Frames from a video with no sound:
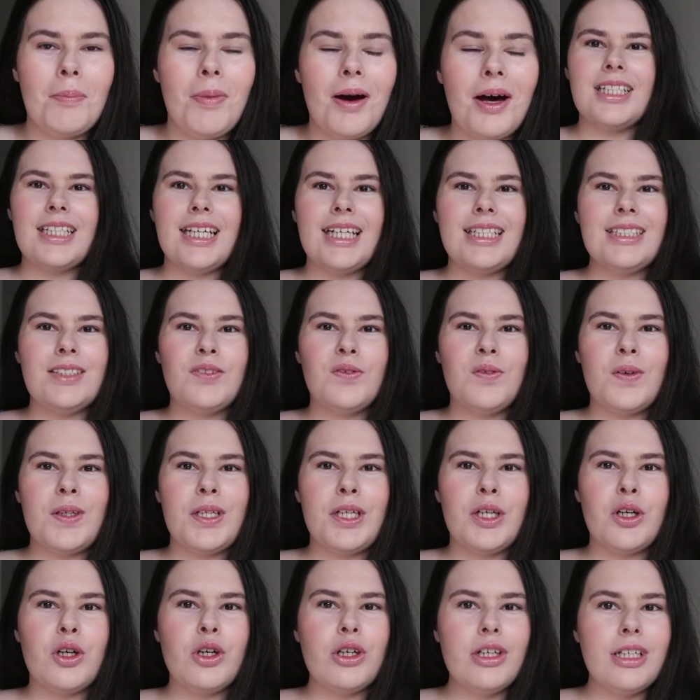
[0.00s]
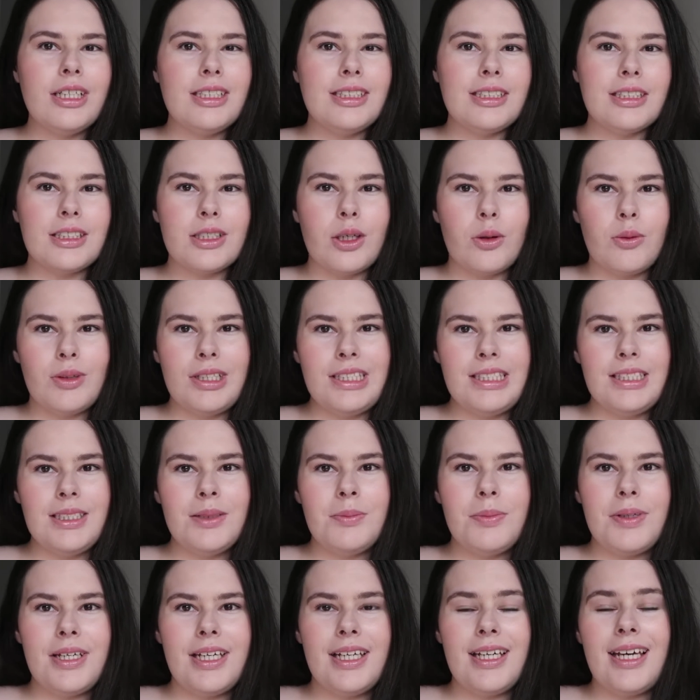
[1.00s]
But today's video is going
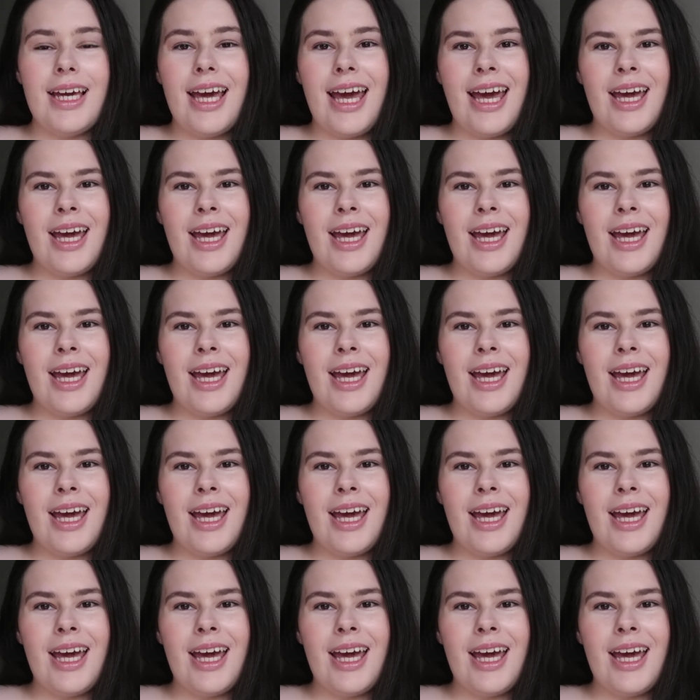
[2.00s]
to be